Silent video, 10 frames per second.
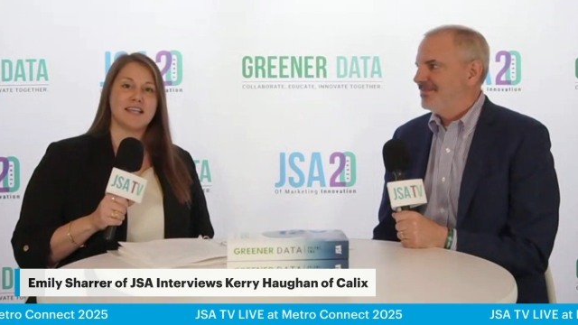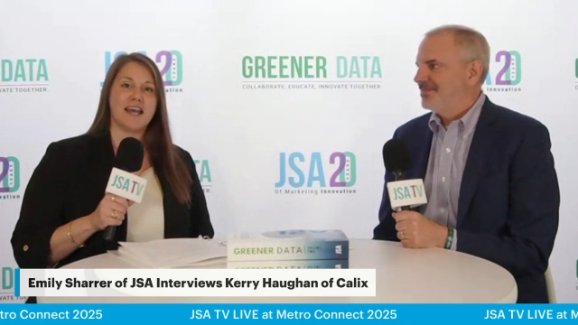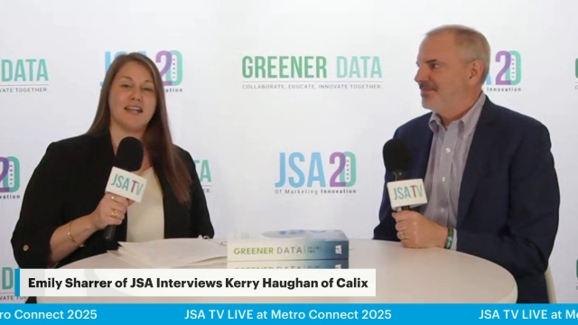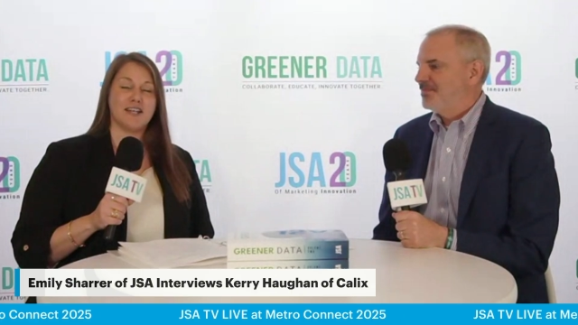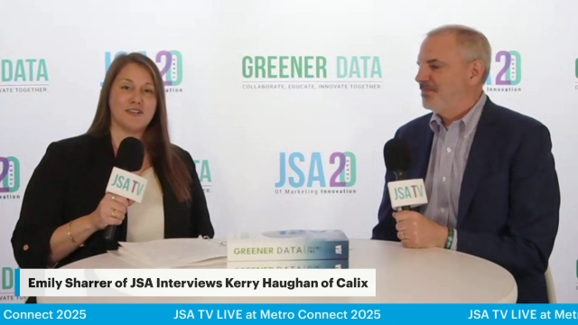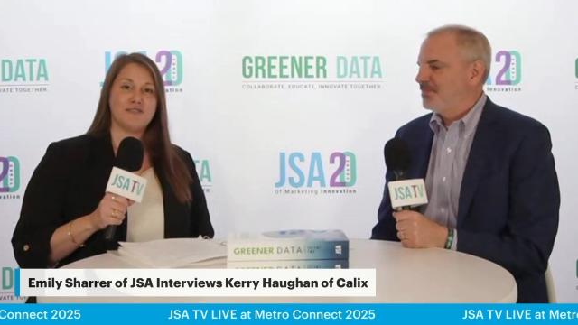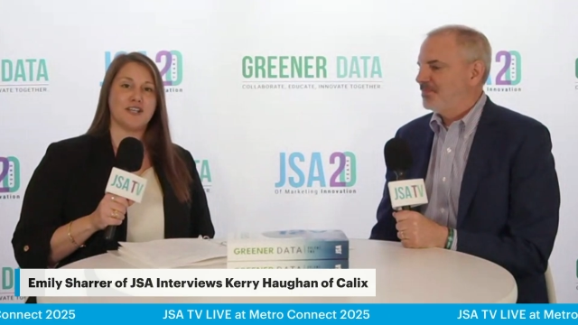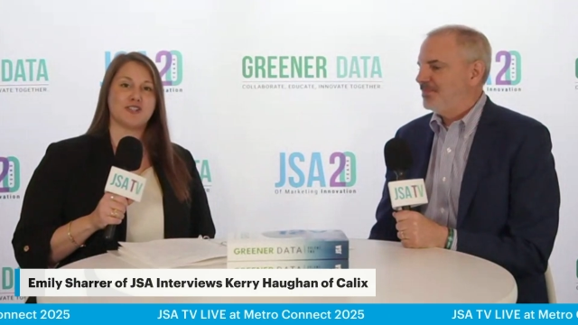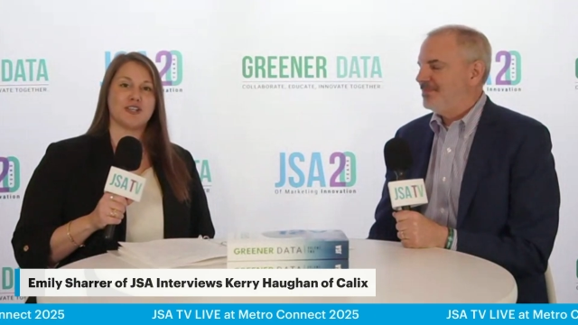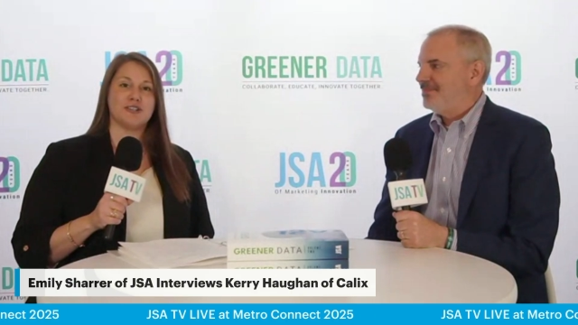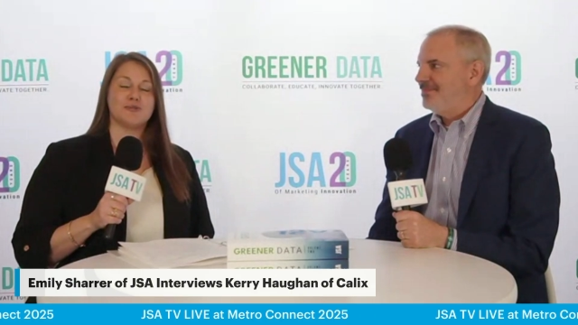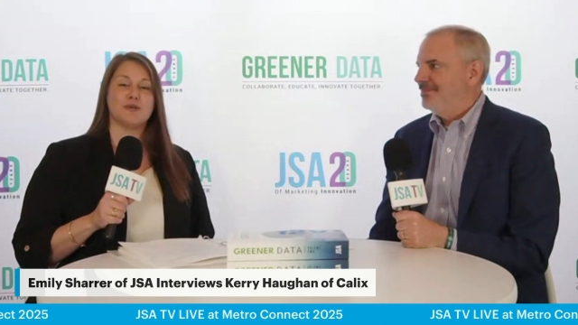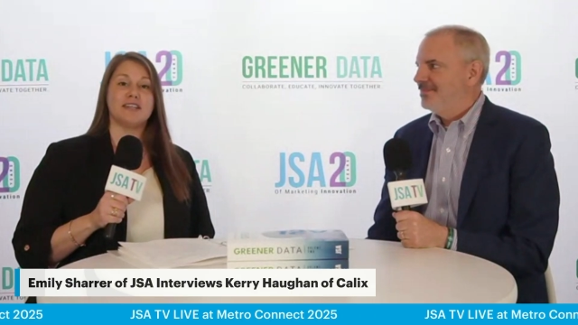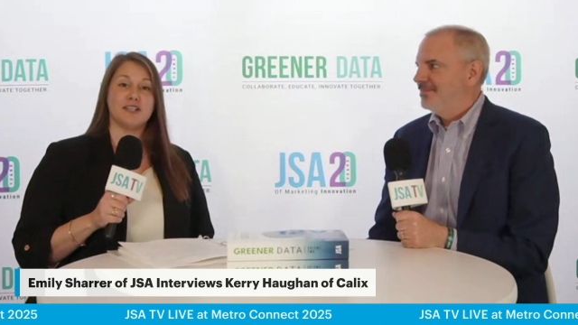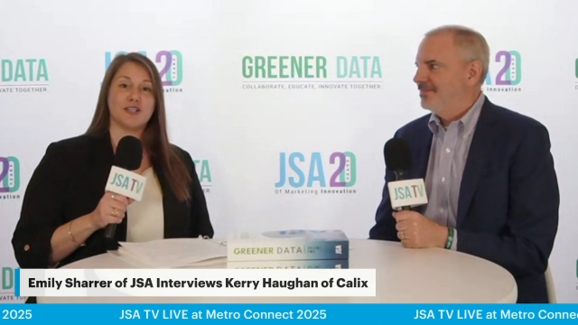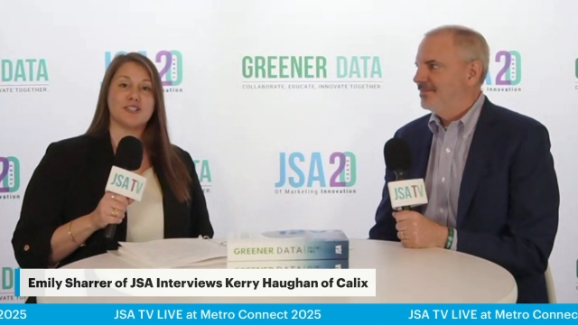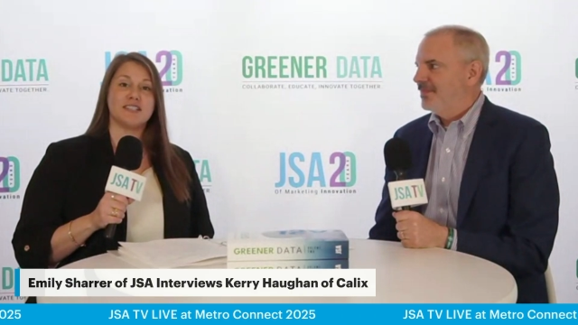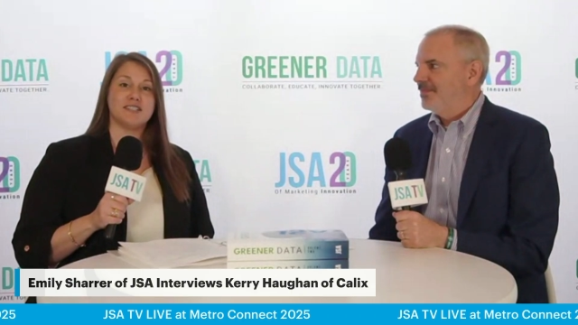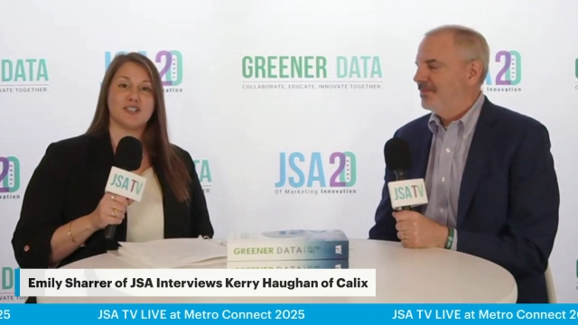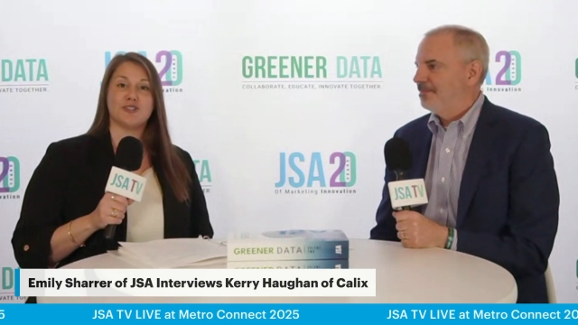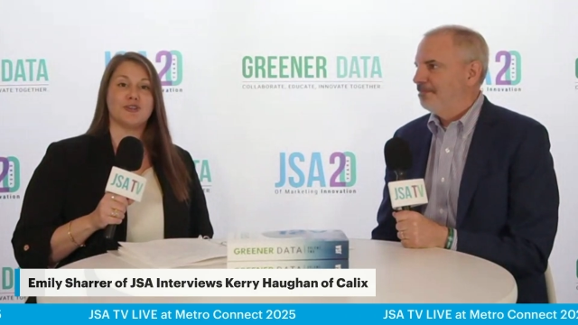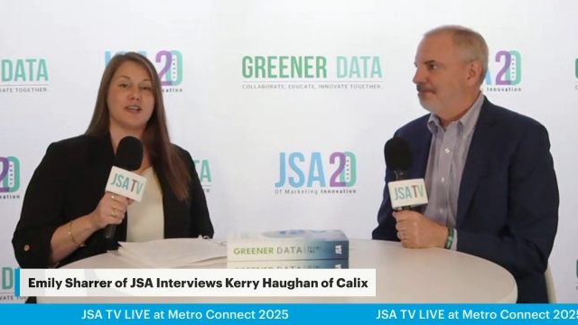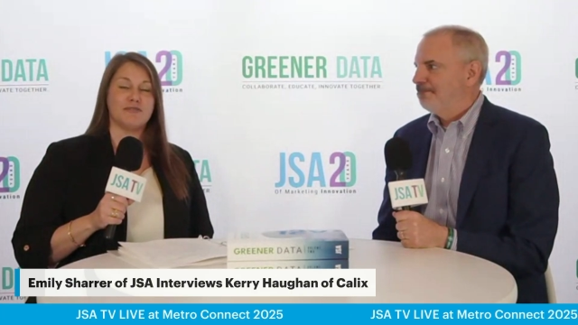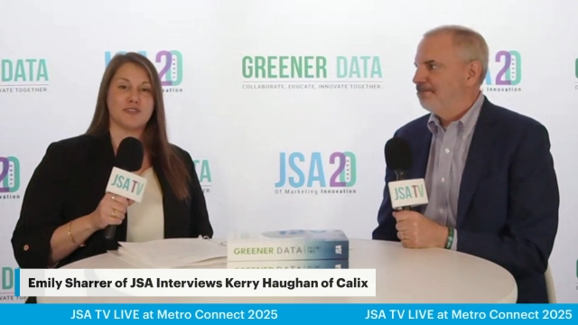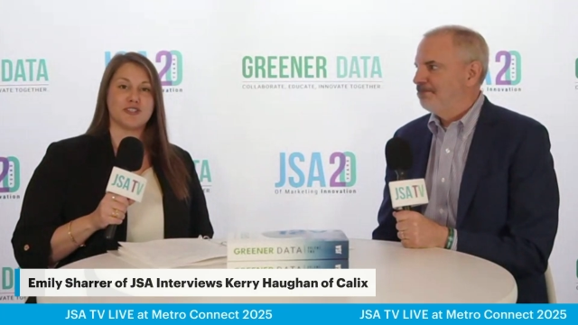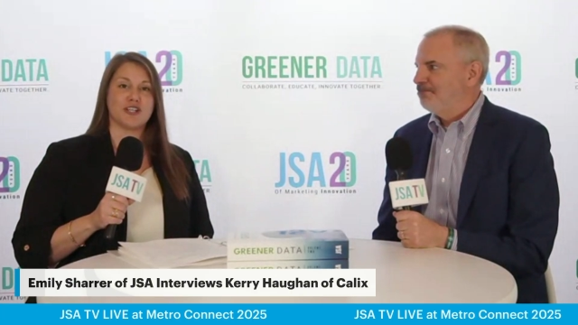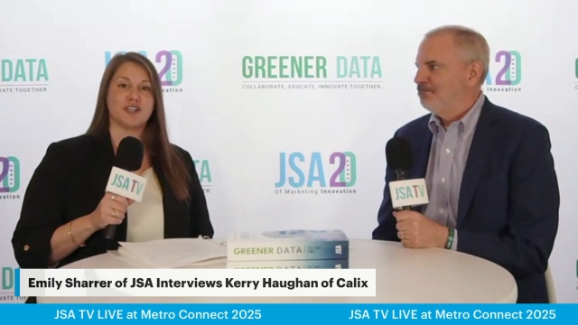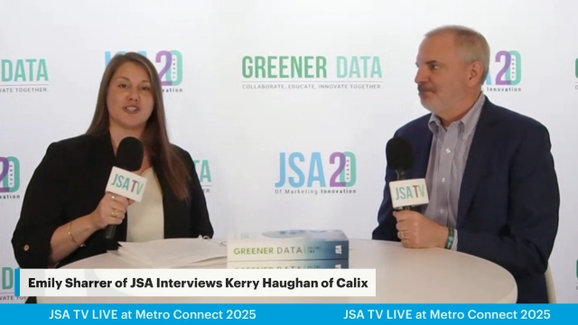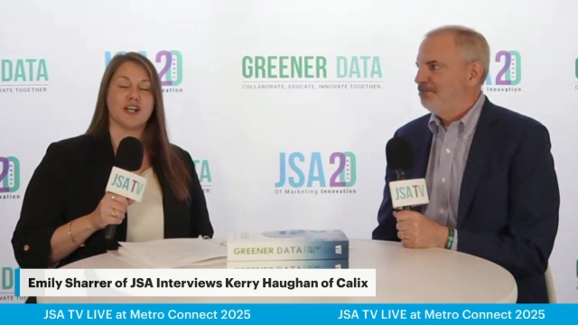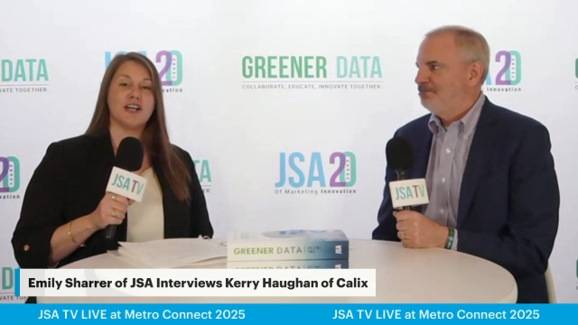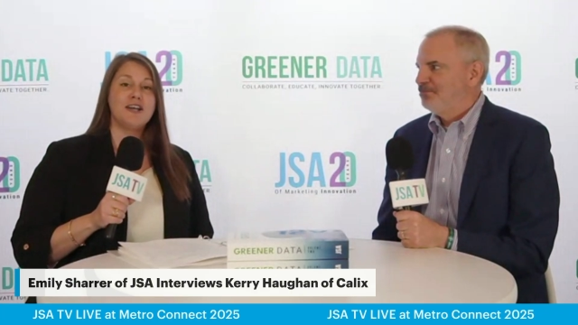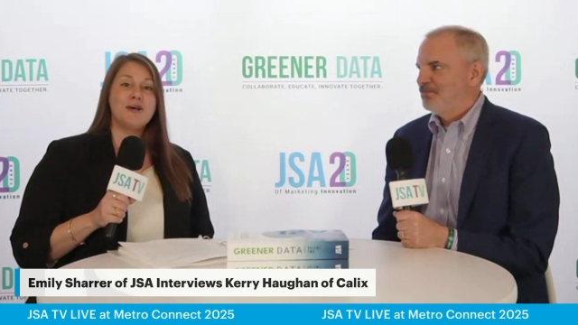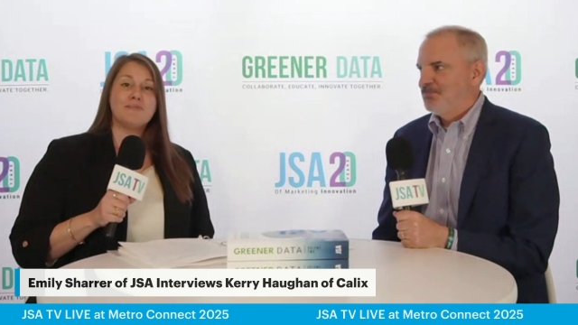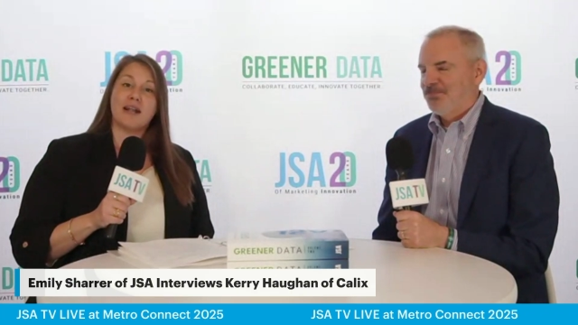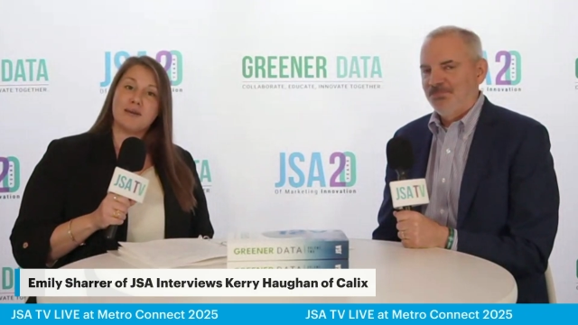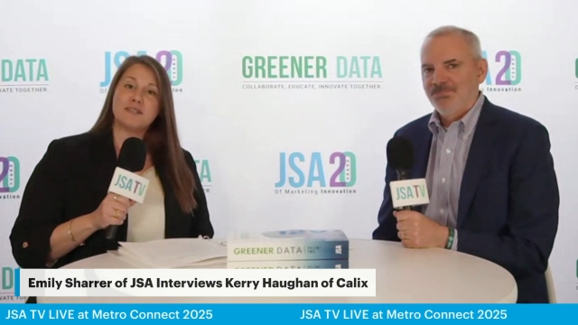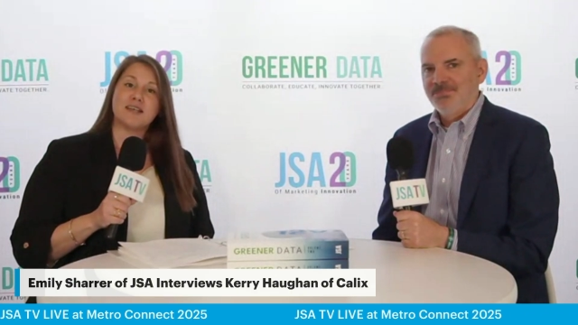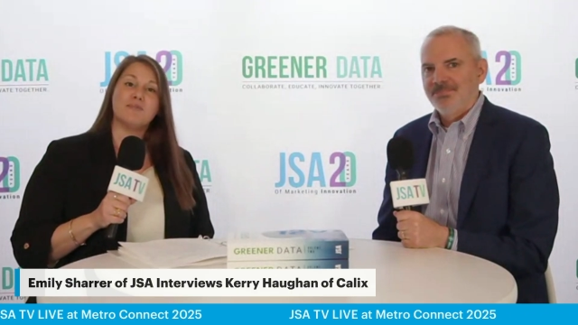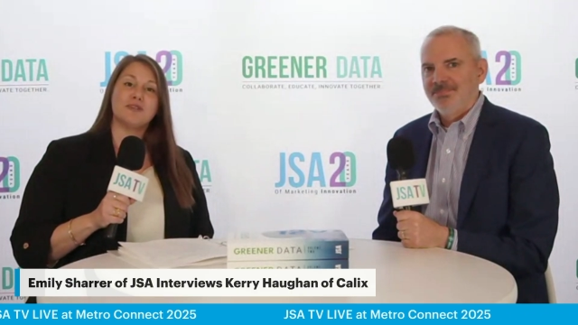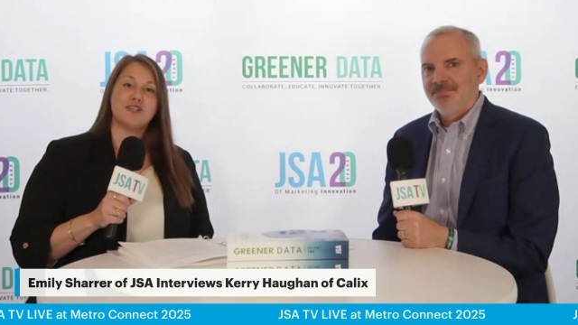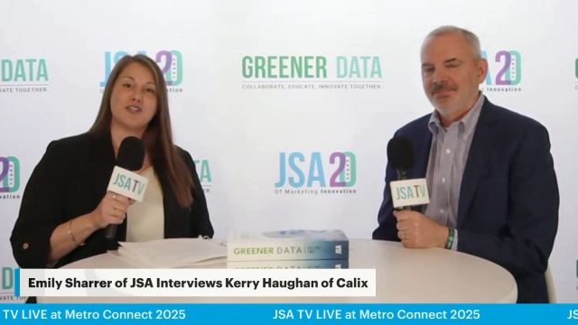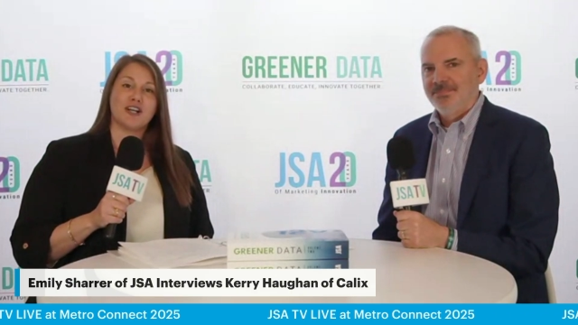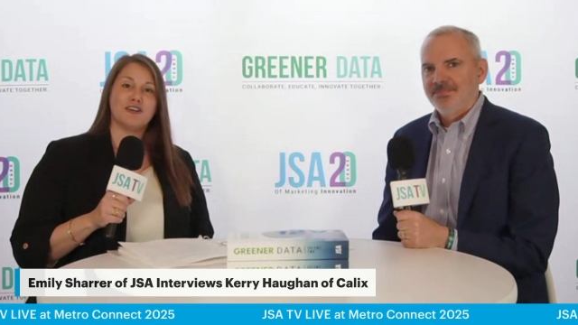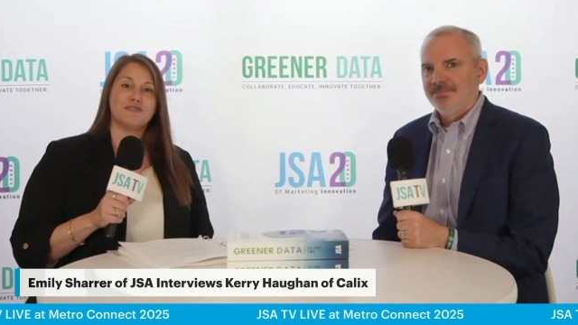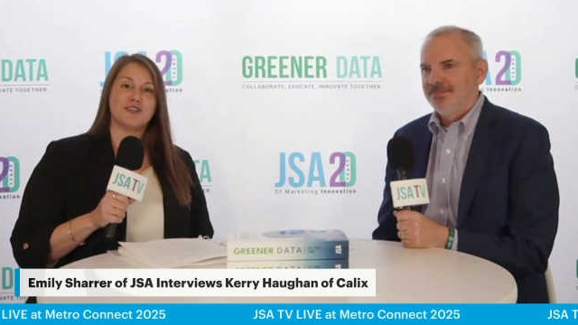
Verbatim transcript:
Speaker 1: and innovations with leaders in digital infrastructure. My name is Emily Scherer for